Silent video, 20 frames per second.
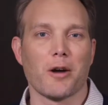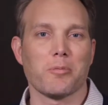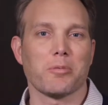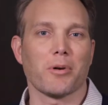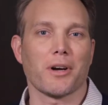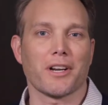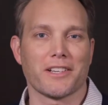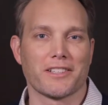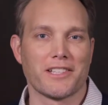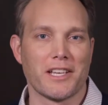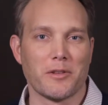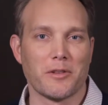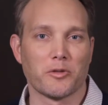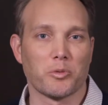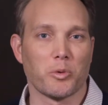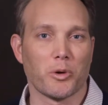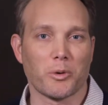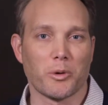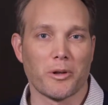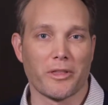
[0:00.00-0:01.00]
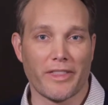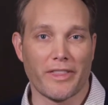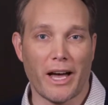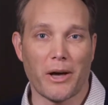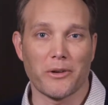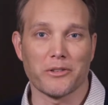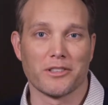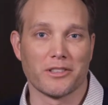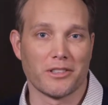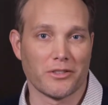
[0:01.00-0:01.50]
product teams work with
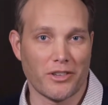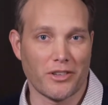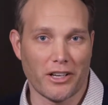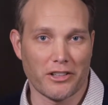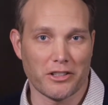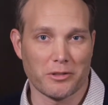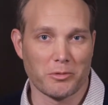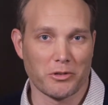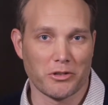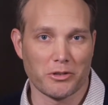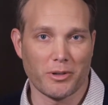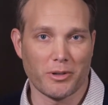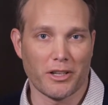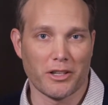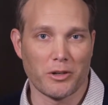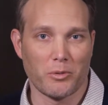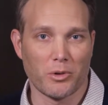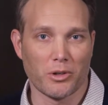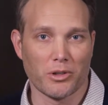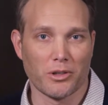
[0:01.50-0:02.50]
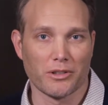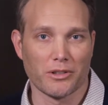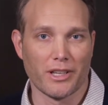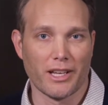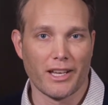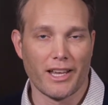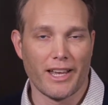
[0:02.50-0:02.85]
thousands of customers around the world,